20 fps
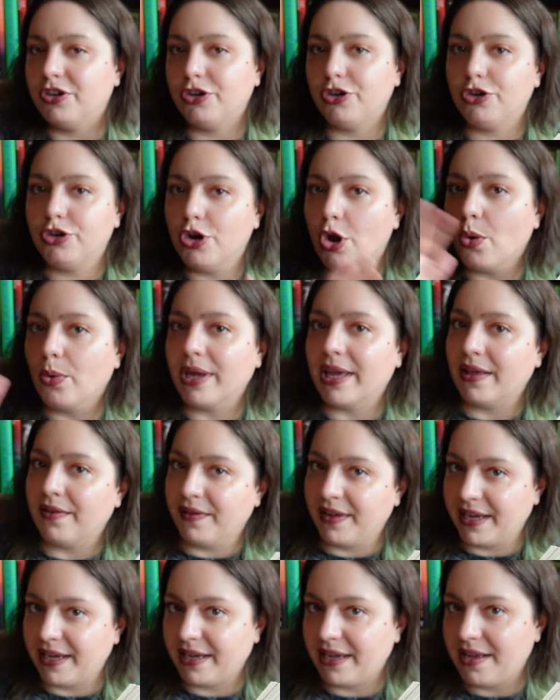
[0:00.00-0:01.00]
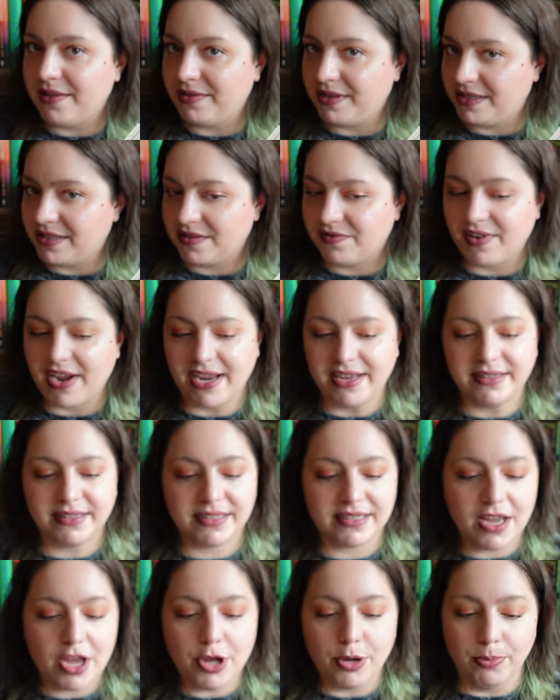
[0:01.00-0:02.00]
no killing in these
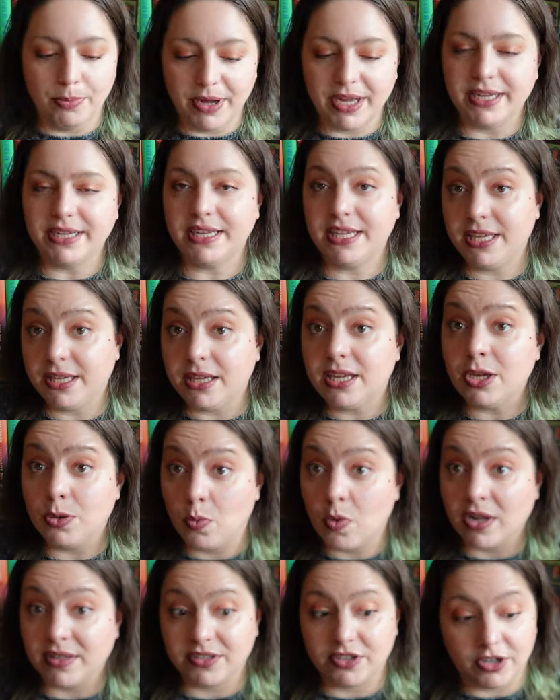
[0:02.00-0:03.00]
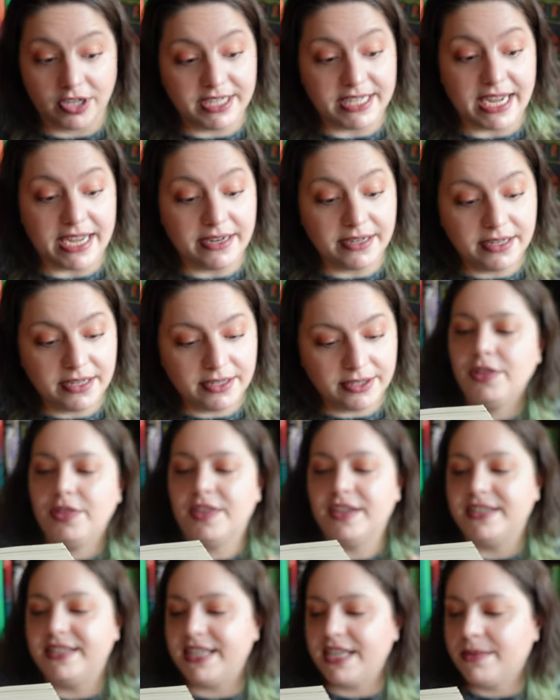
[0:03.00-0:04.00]
fights, but he, he wants her dead.
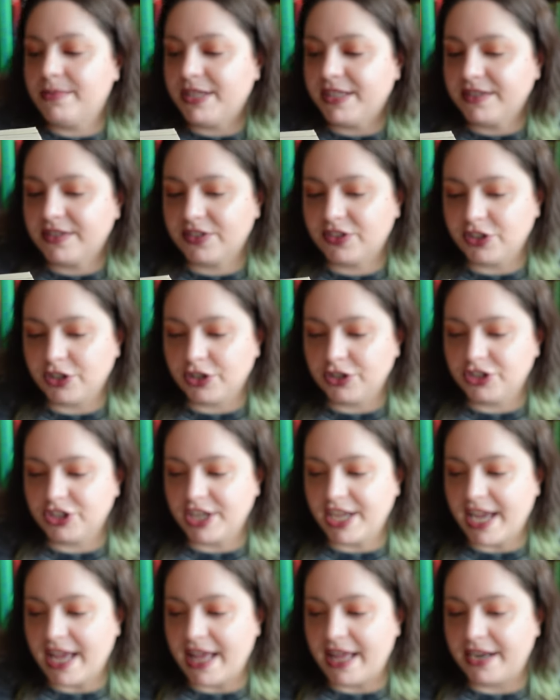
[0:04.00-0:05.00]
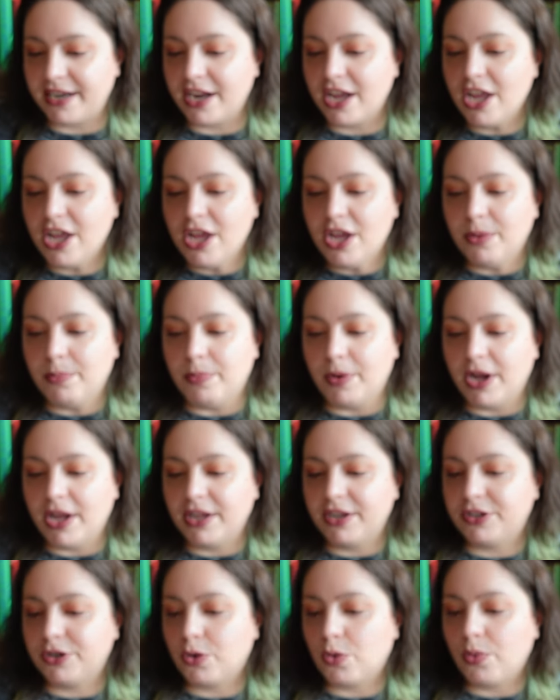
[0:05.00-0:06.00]
The demons surge again,
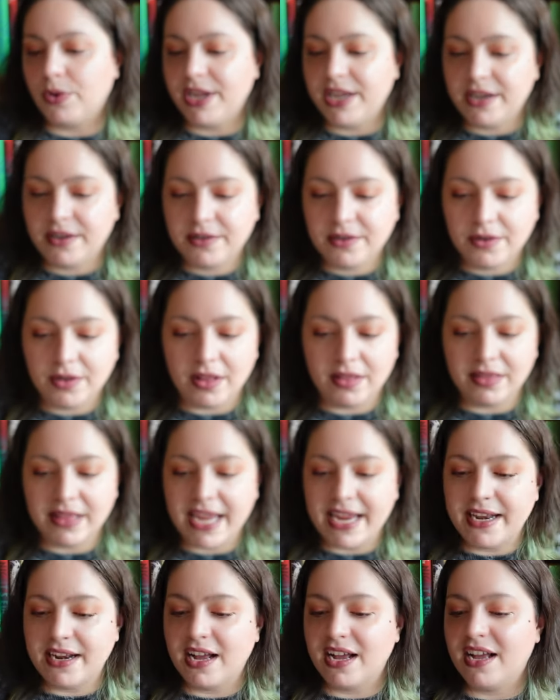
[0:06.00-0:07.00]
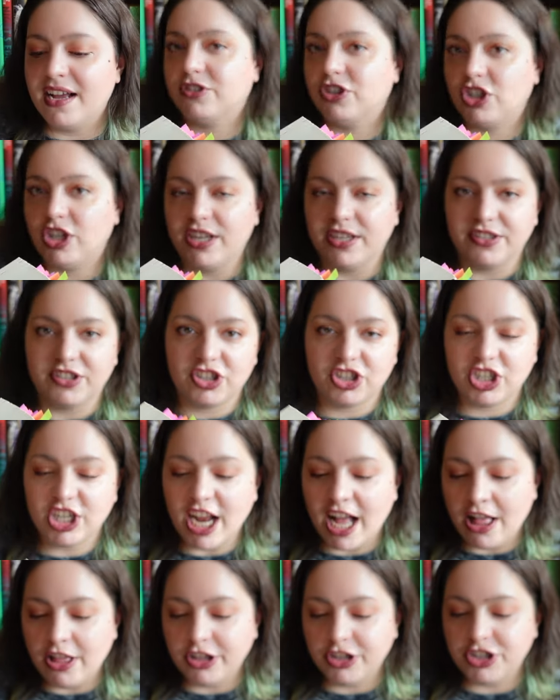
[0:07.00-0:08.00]
but Queen Elena is
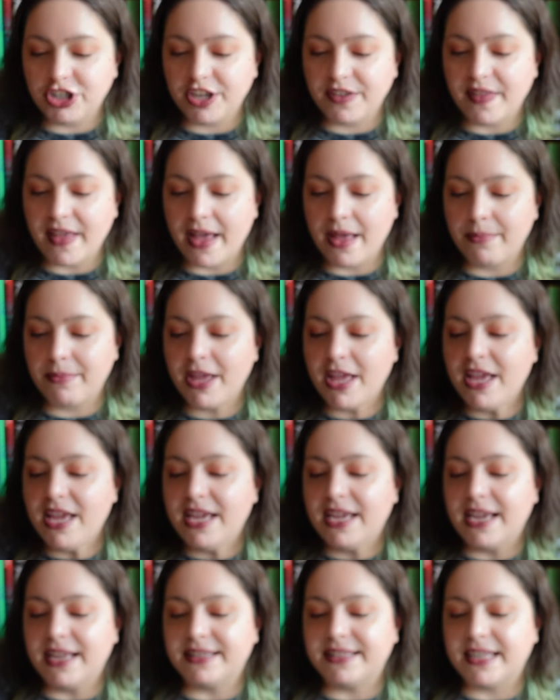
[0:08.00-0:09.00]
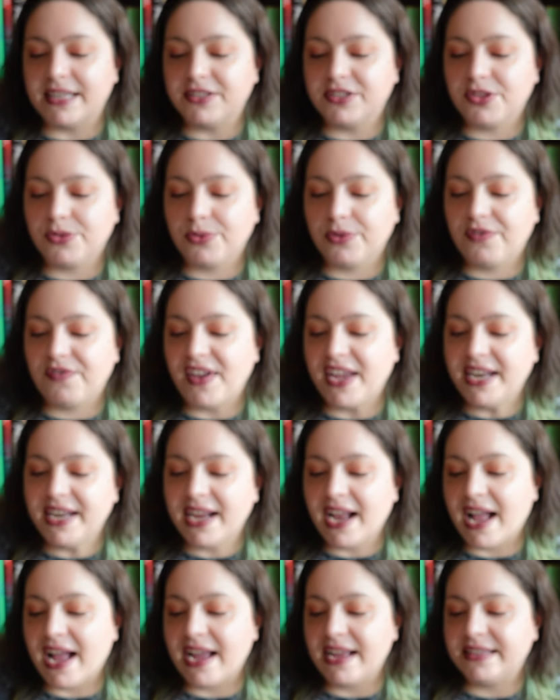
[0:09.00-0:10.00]
challenging them. It says, through
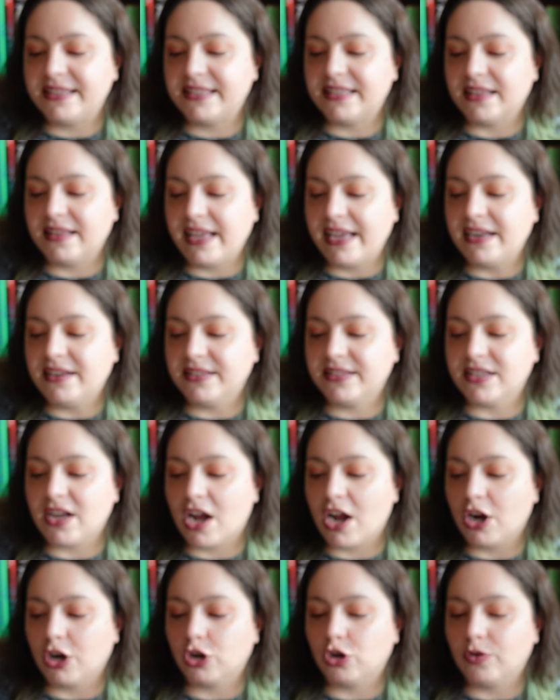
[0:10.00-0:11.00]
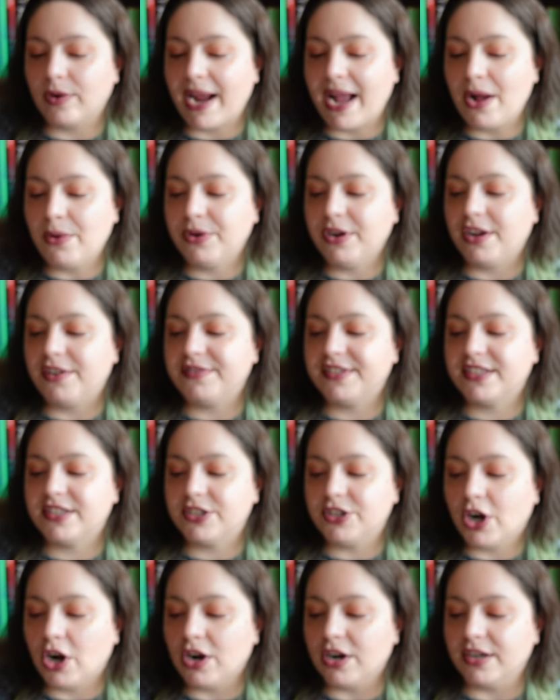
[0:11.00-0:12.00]
fading eyes, Celaena saw a crown of
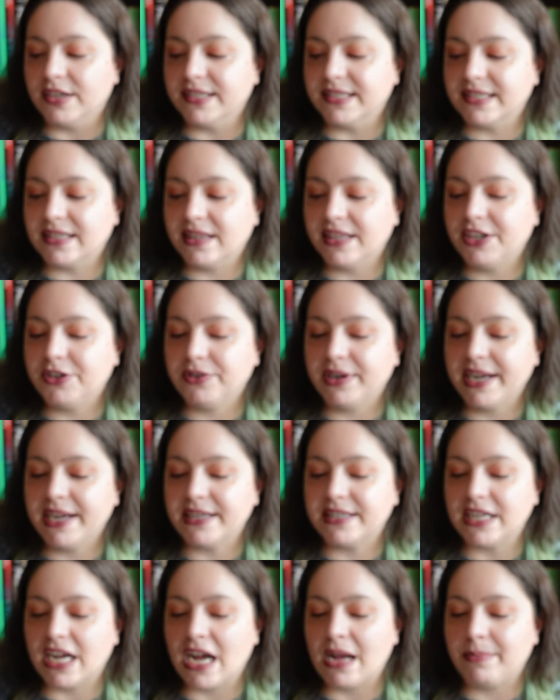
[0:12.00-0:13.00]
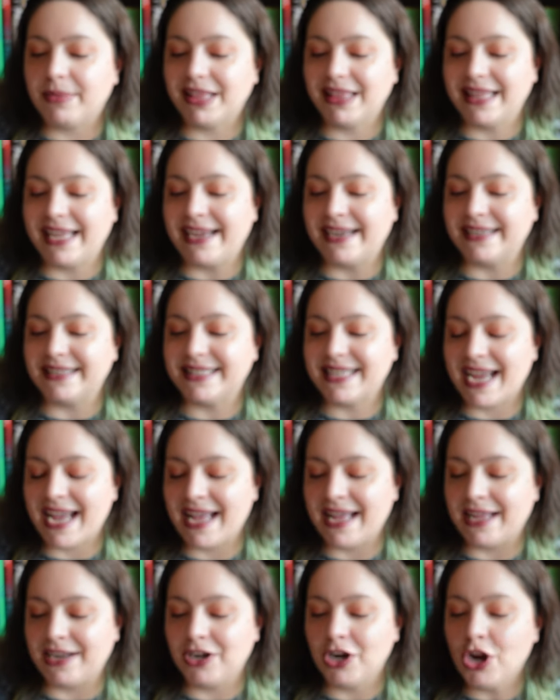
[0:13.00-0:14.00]
stars glittering atop Elena's
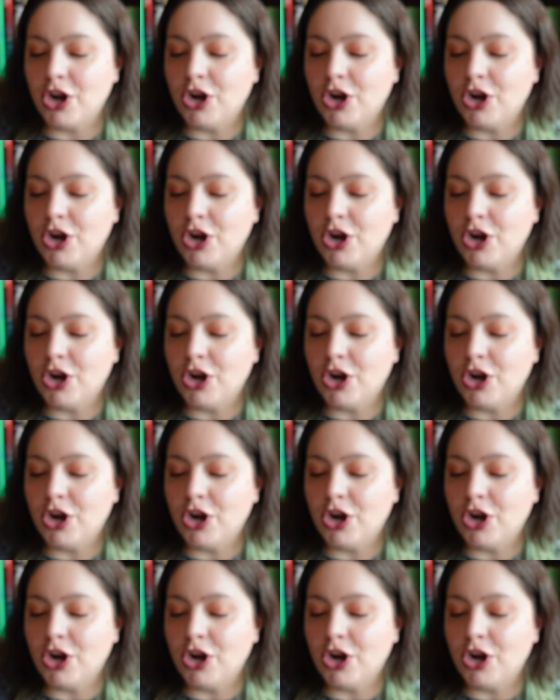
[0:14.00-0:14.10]
head,